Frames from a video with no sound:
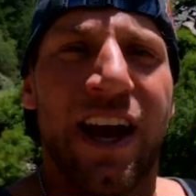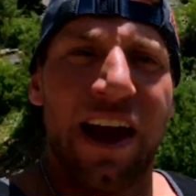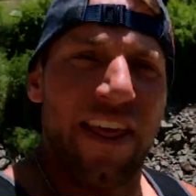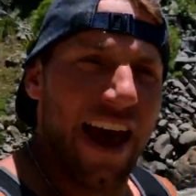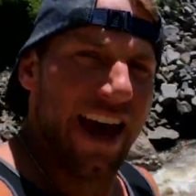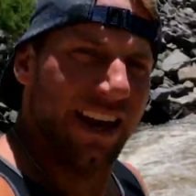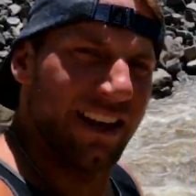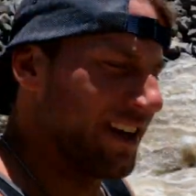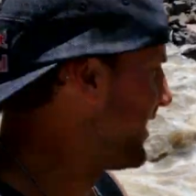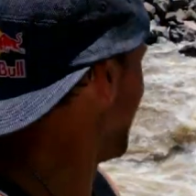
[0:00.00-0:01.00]
And then
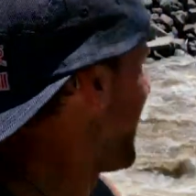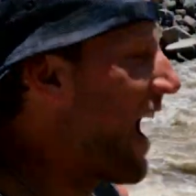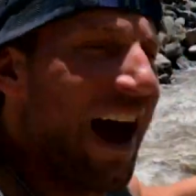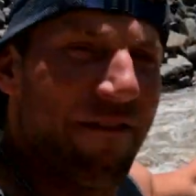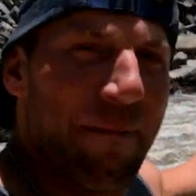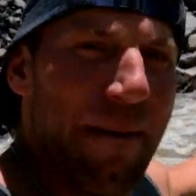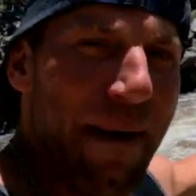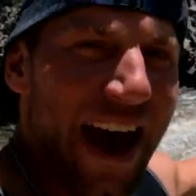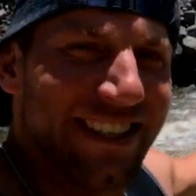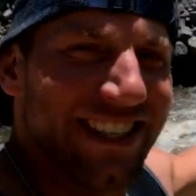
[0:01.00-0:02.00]
I haven't been
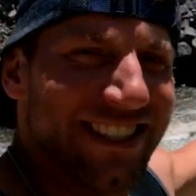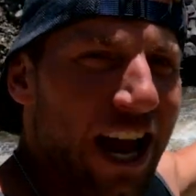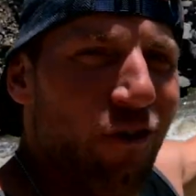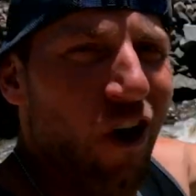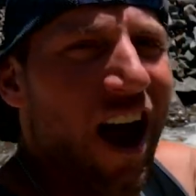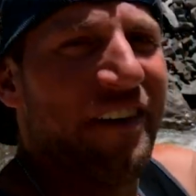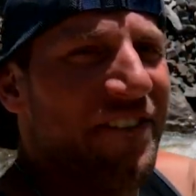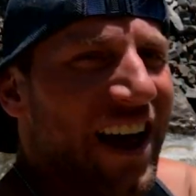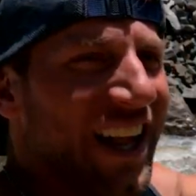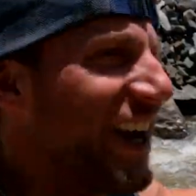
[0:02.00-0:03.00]
back since that rock
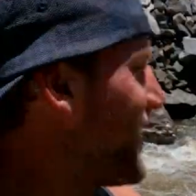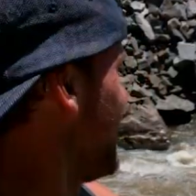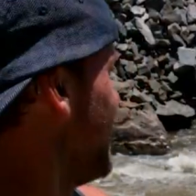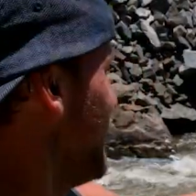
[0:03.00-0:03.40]
fell in,